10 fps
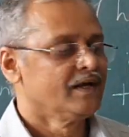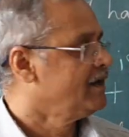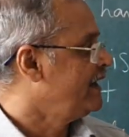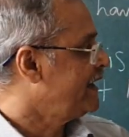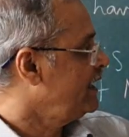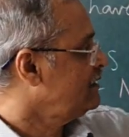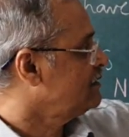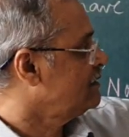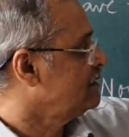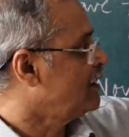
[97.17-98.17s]

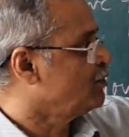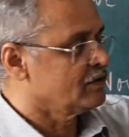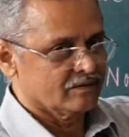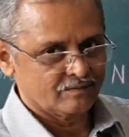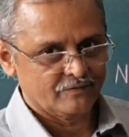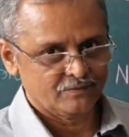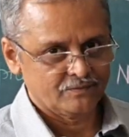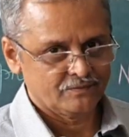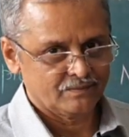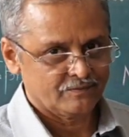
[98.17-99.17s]
Again,
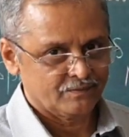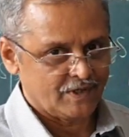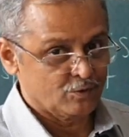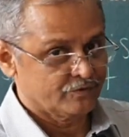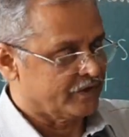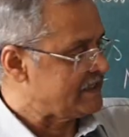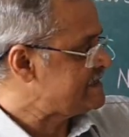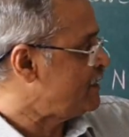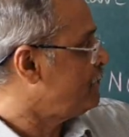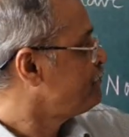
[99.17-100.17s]
noun phrase here.